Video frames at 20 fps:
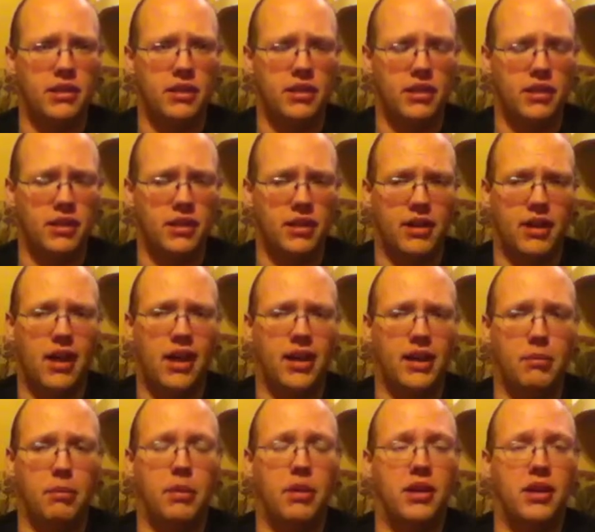
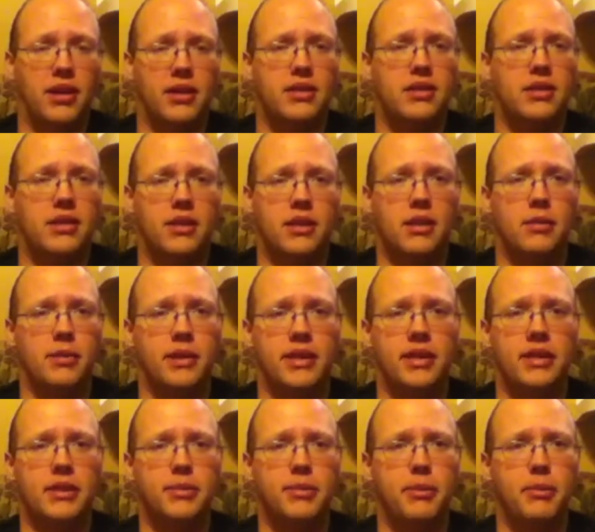Aniplex, a company
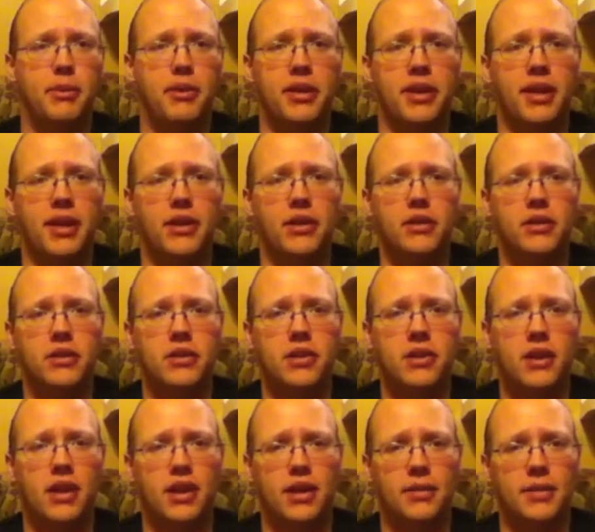that's been putting out
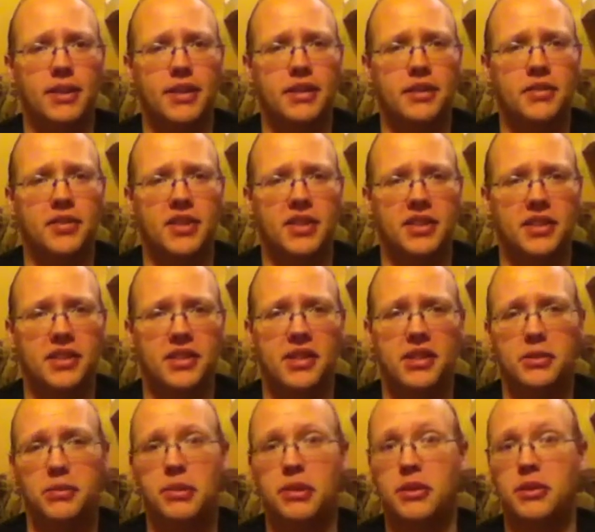anime DVDs,
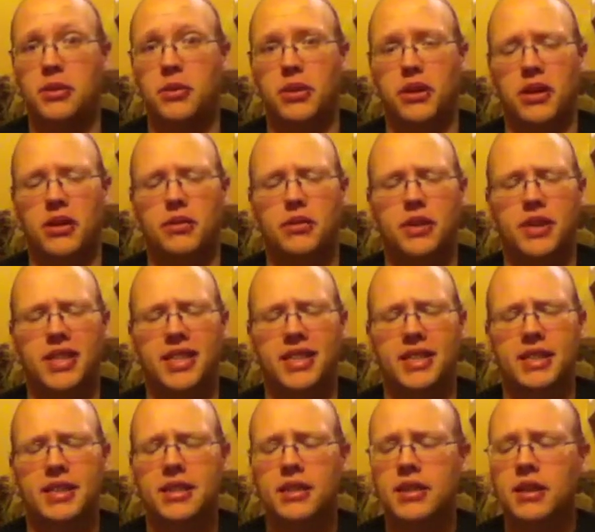has been doing of
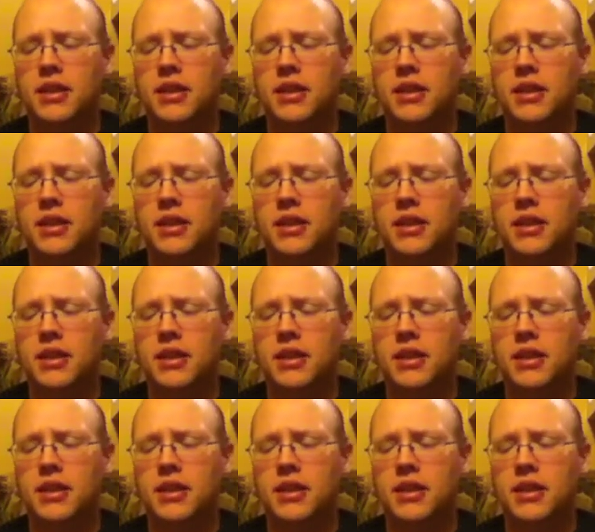late.